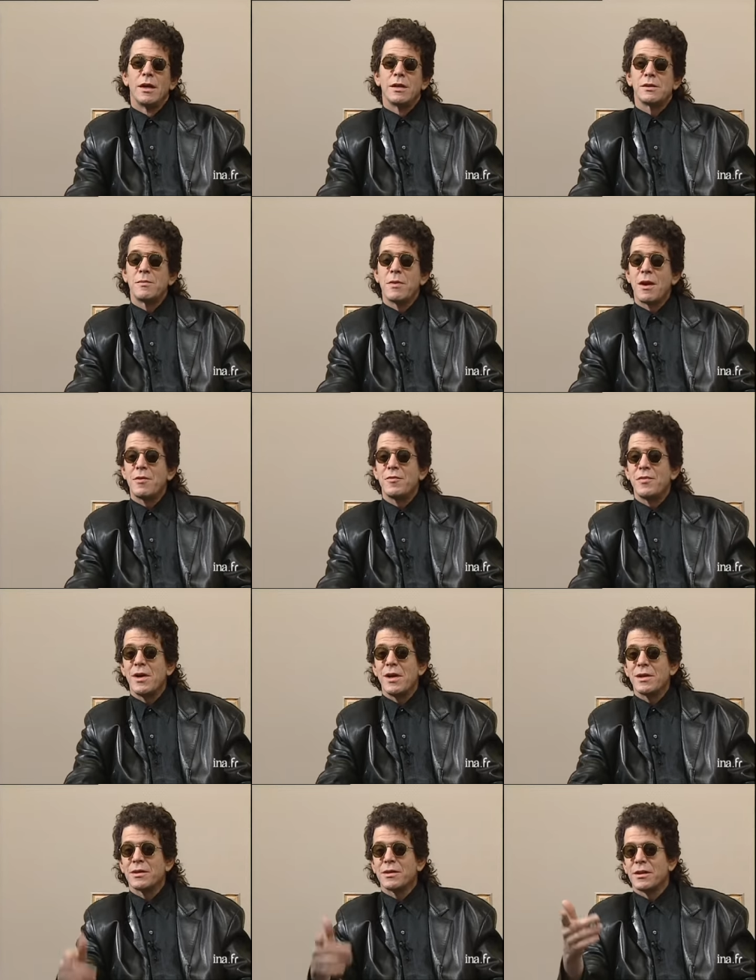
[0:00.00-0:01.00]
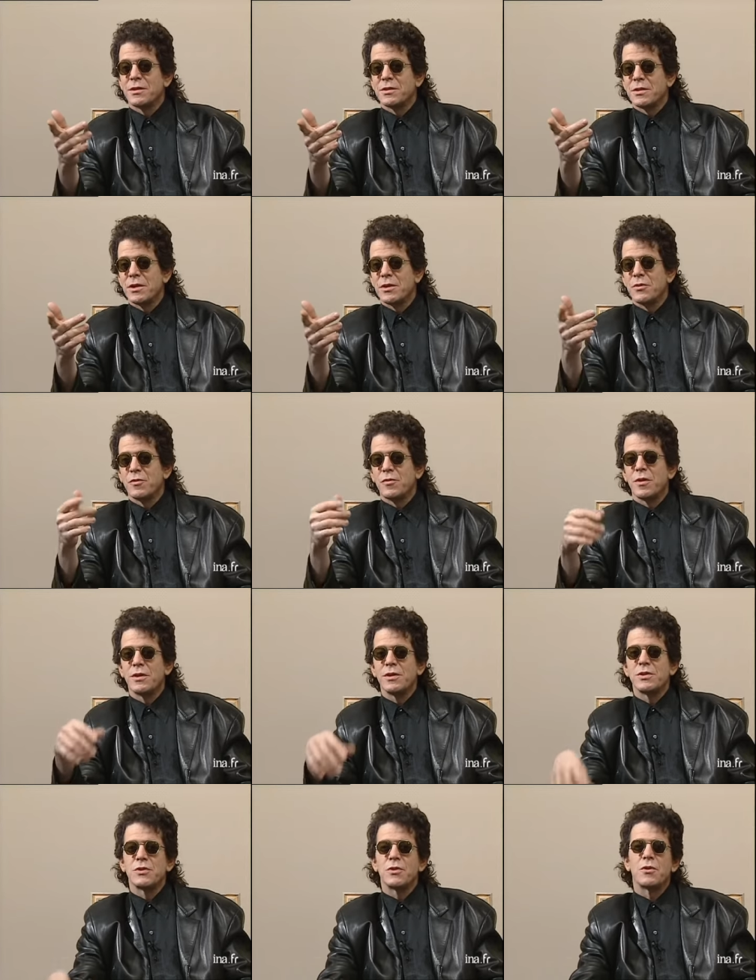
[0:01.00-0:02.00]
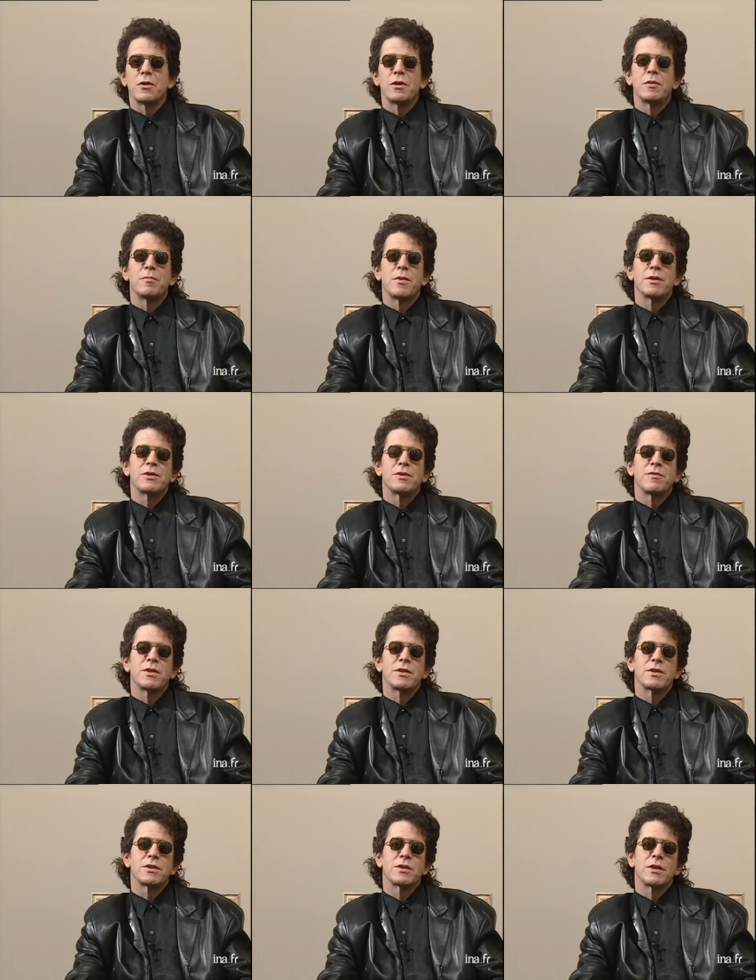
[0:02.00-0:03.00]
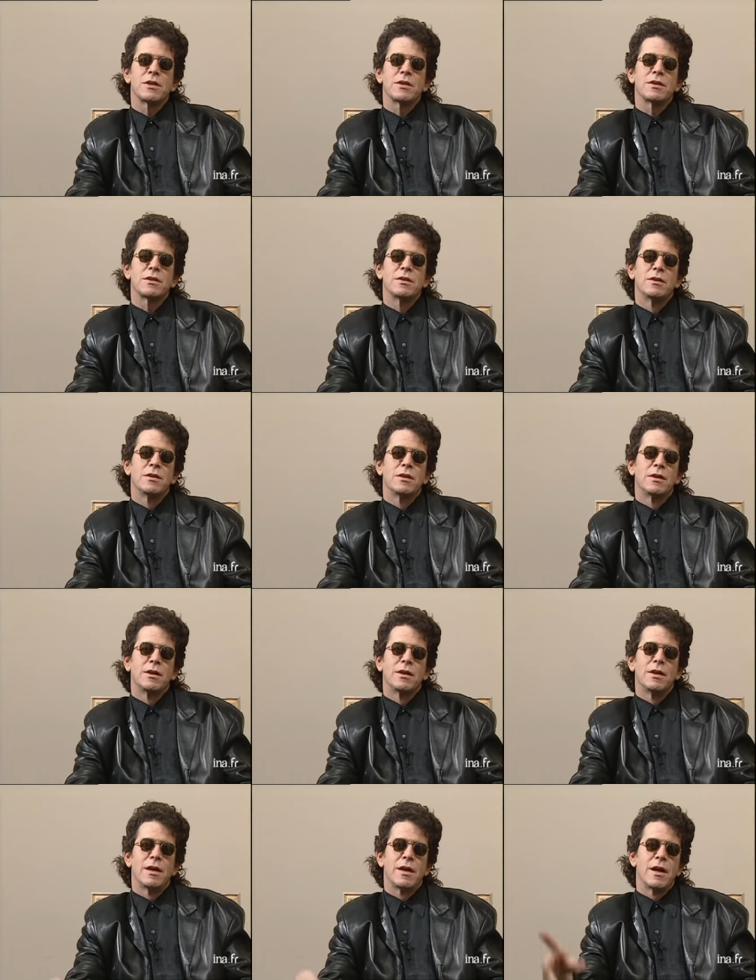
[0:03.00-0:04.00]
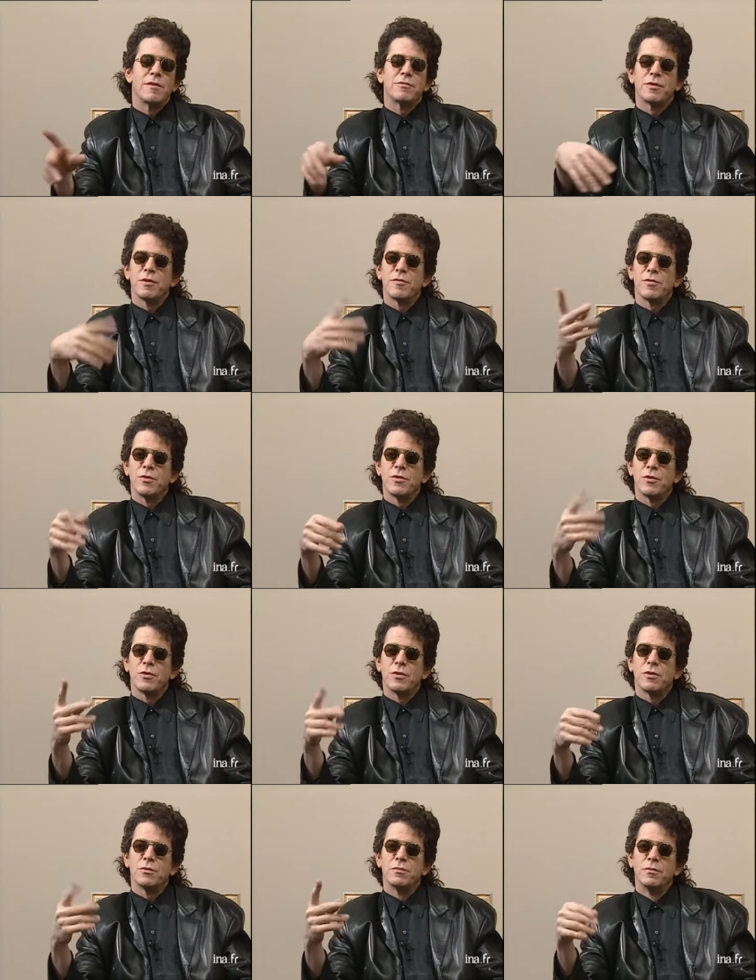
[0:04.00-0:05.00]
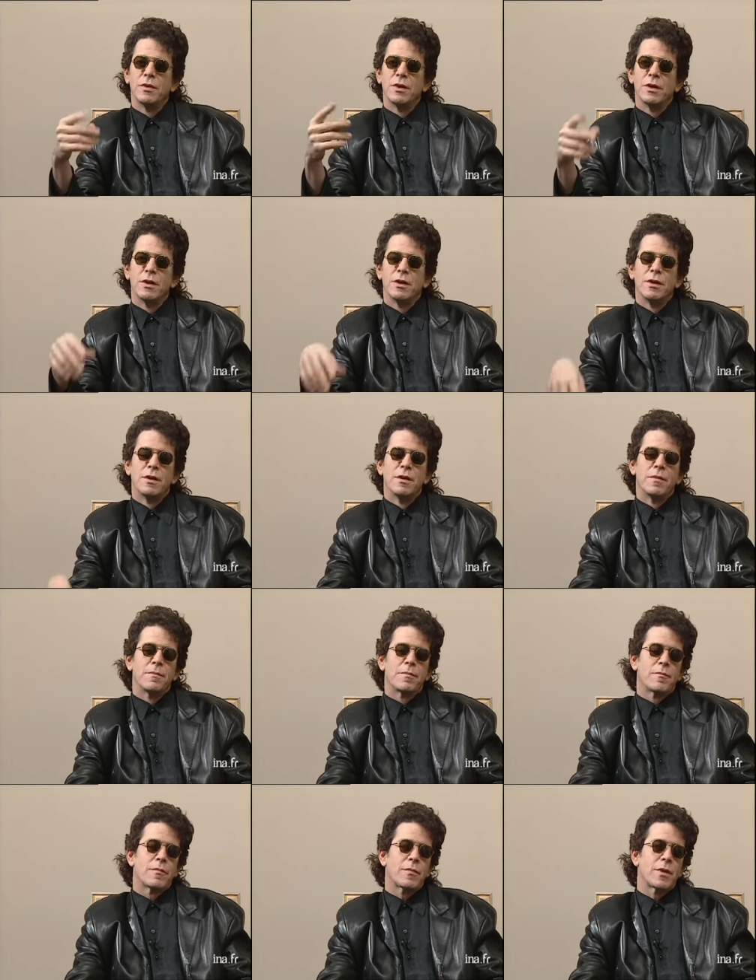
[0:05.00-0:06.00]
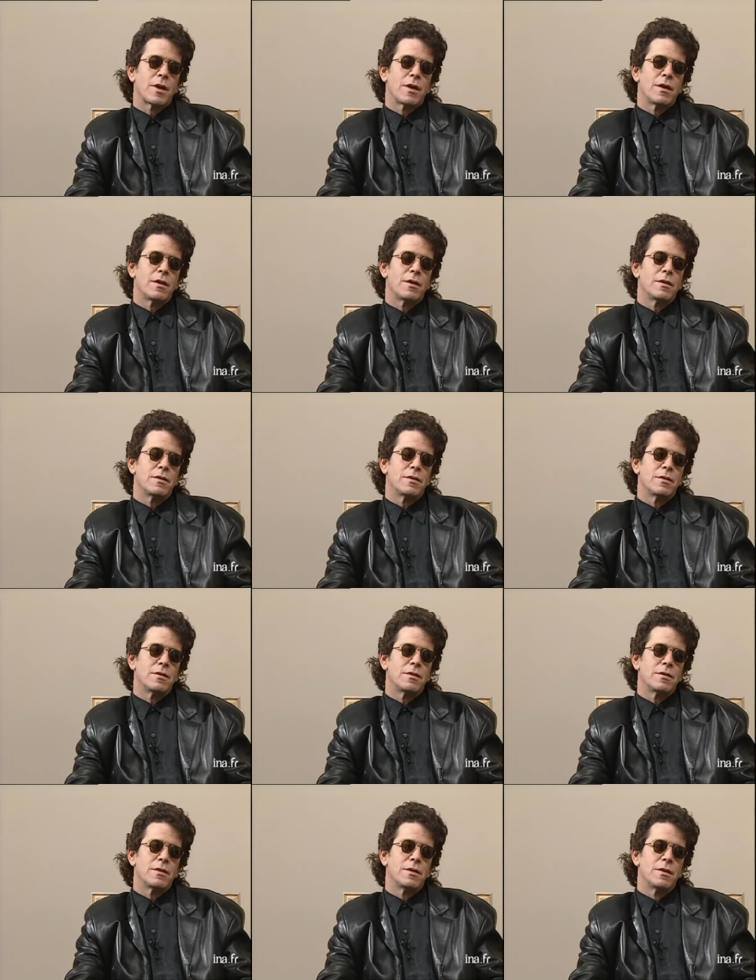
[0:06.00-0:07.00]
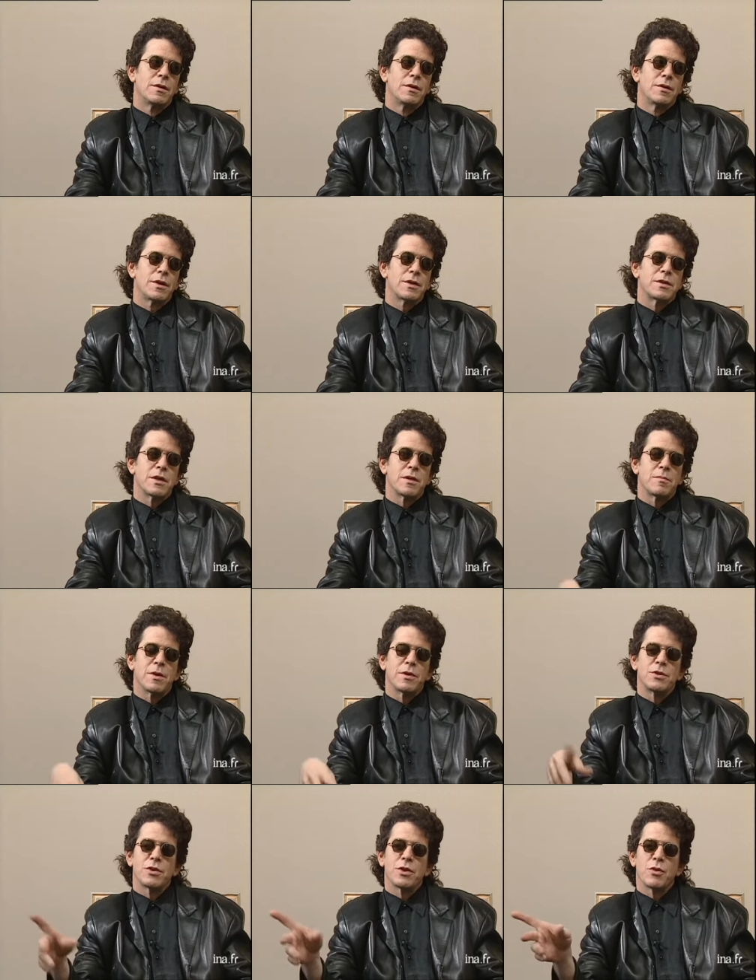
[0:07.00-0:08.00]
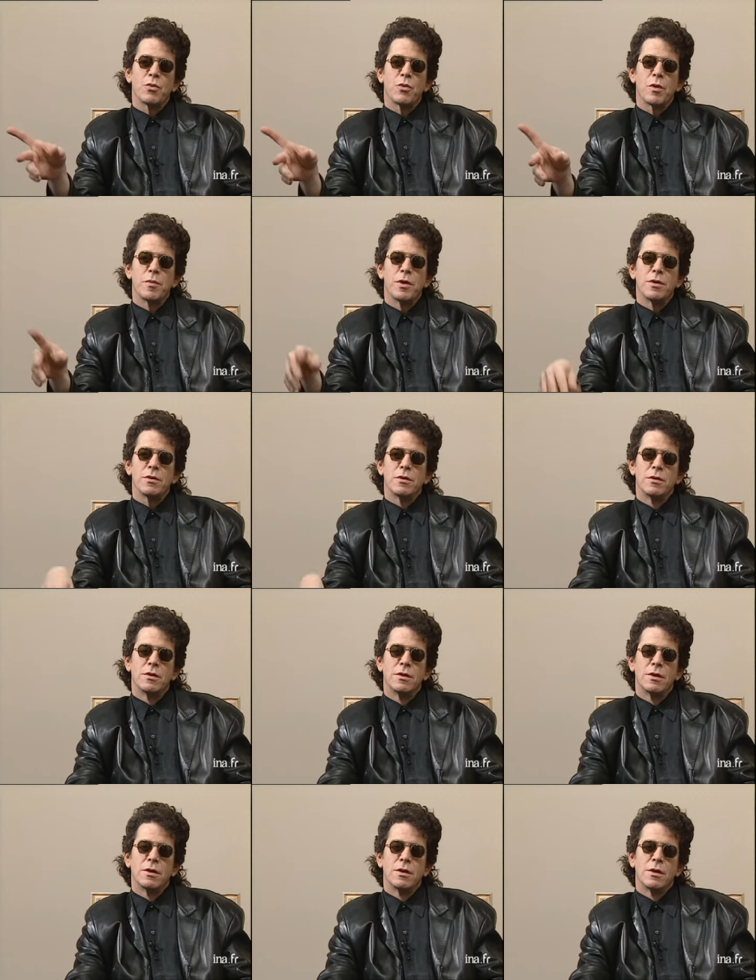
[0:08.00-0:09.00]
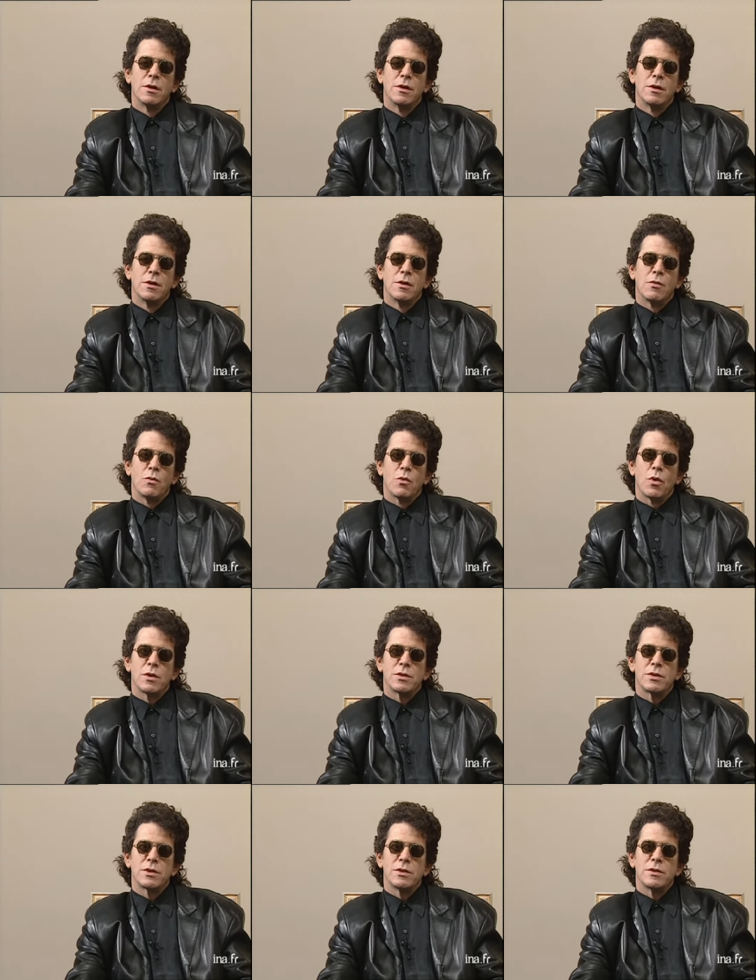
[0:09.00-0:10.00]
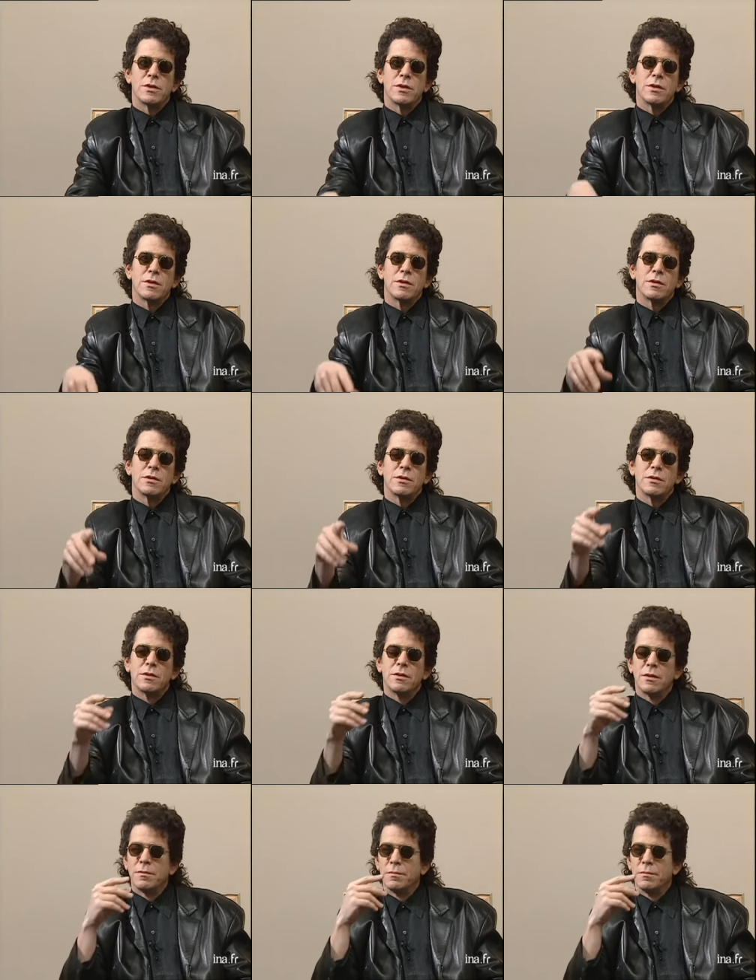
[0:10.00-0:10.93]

As a matter of fact, I'll tell you a funny story. A bunch of us, uh, after the funeral, uh, they said a bunch of the women wanted uh,